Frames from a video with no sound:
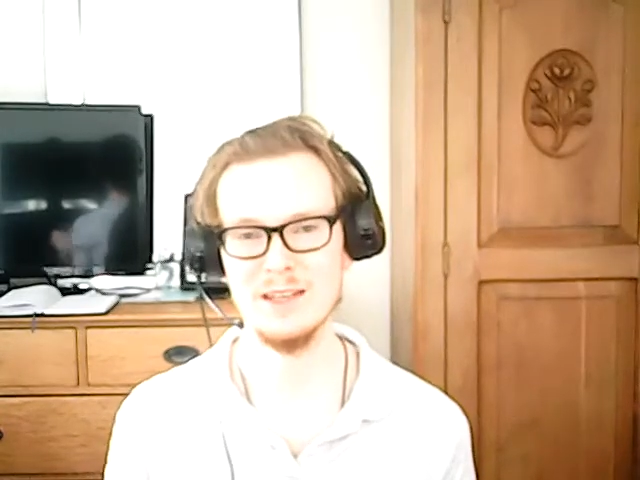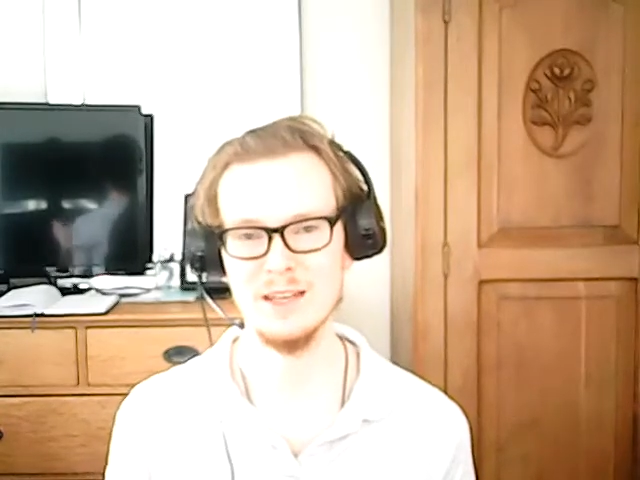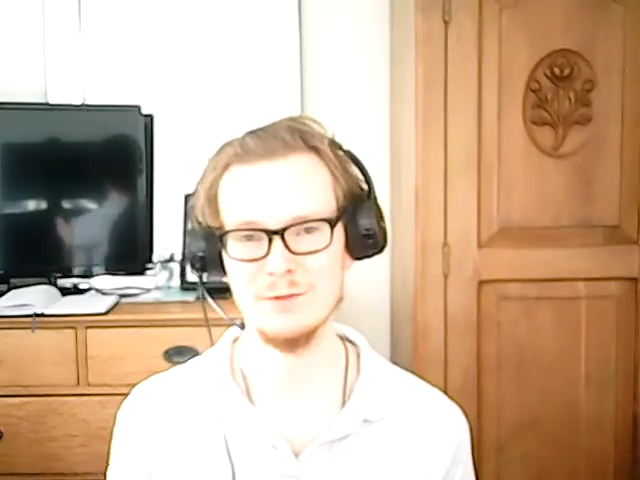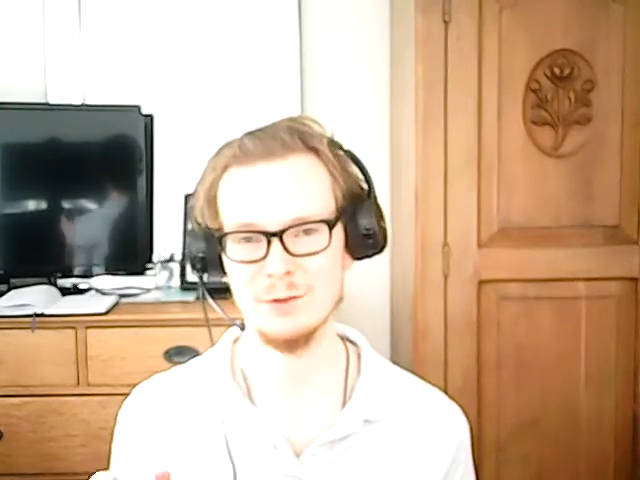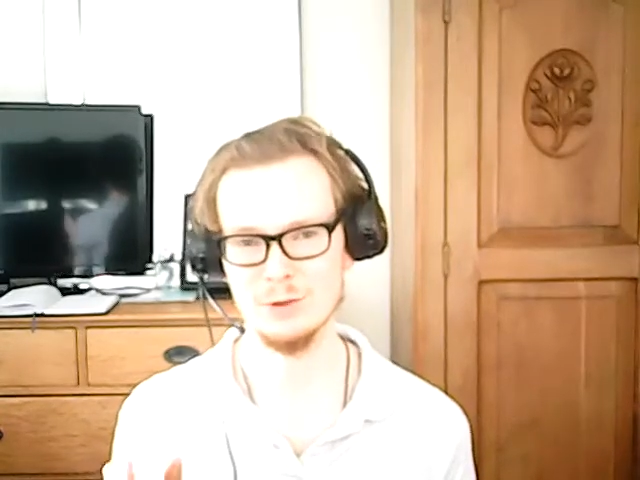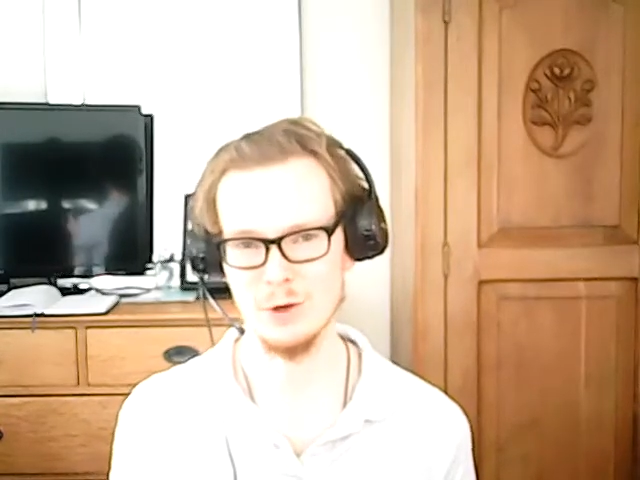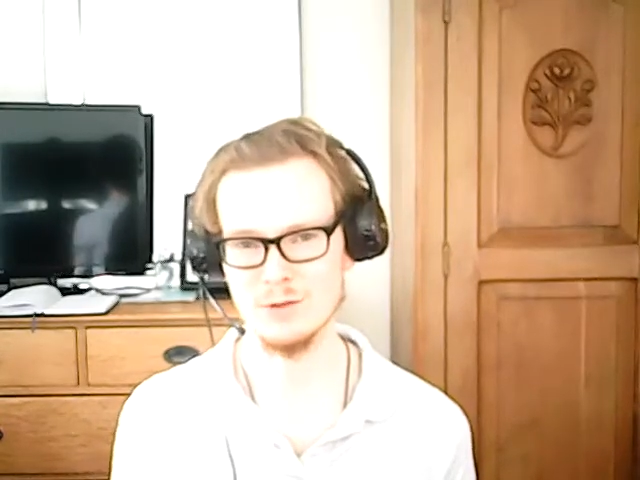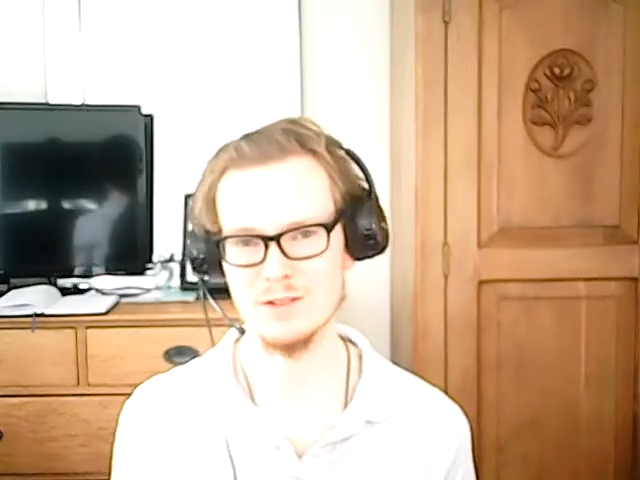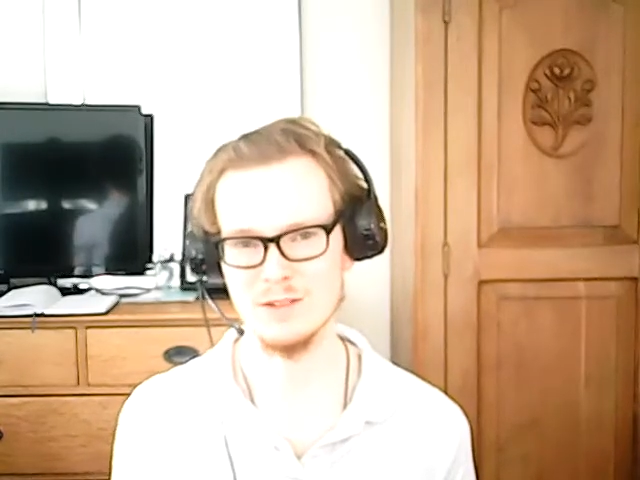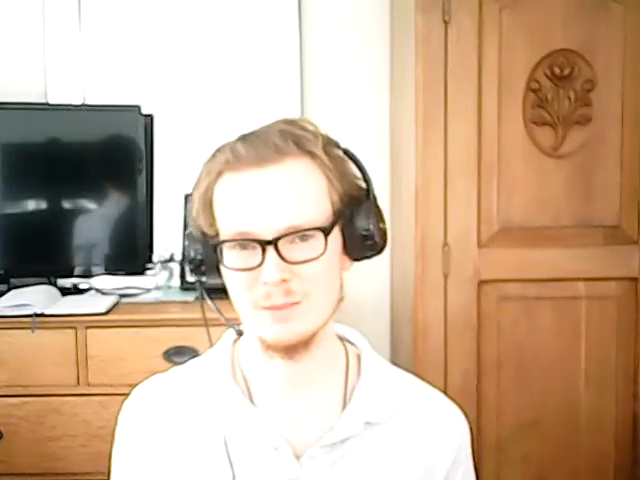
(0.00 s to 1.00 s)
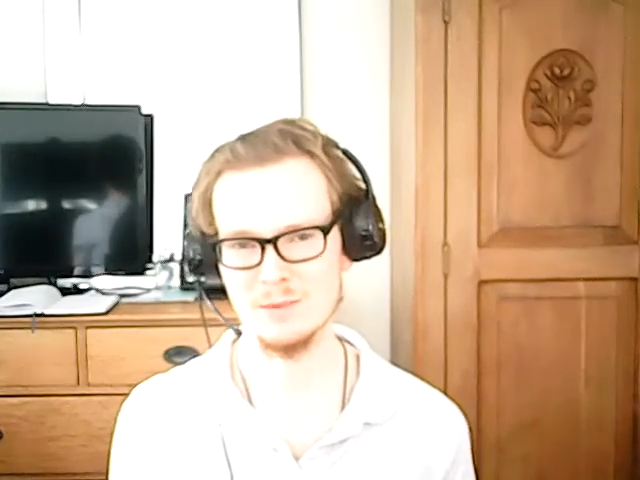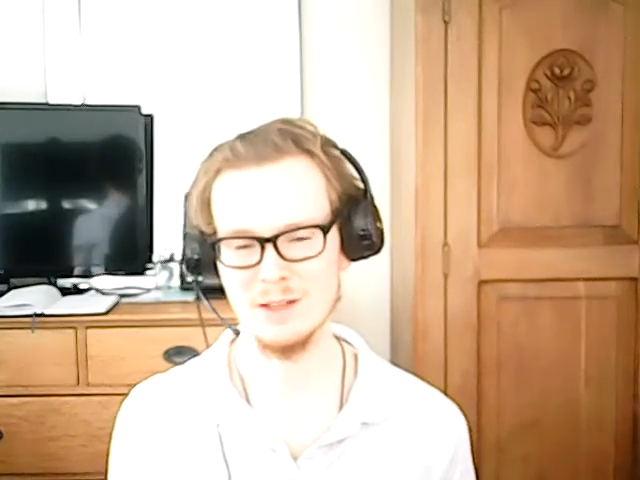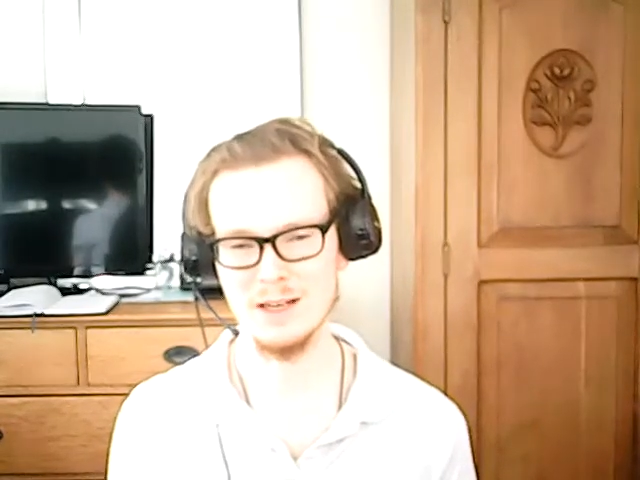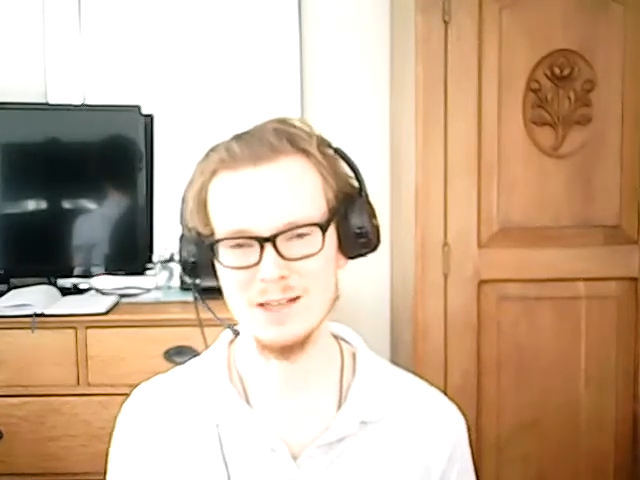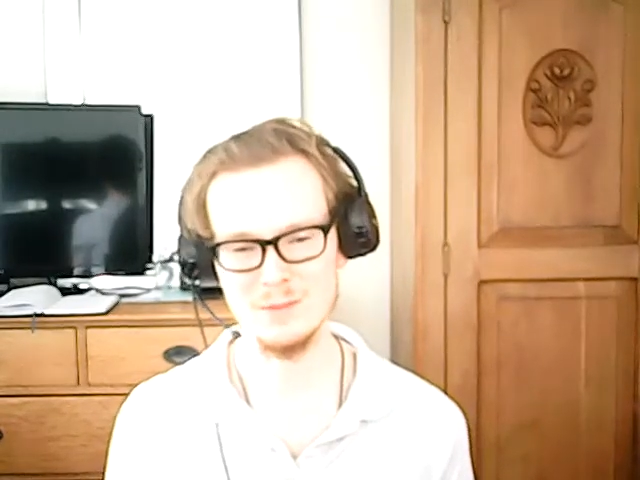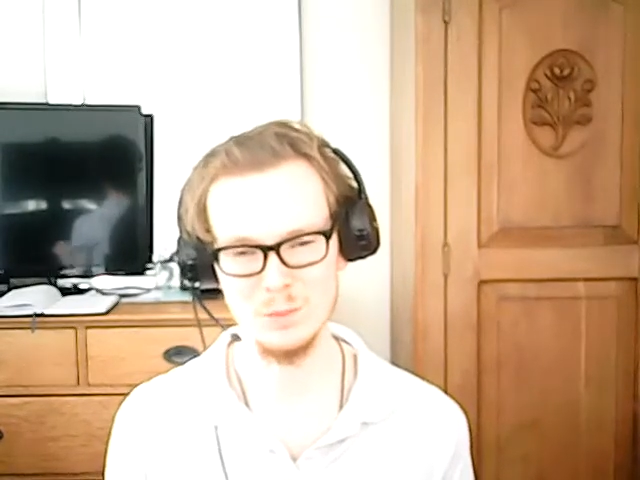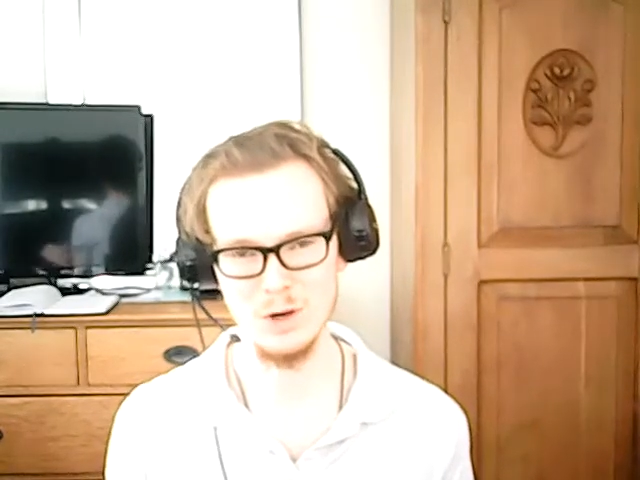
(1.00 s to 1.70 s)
If you notice something isn't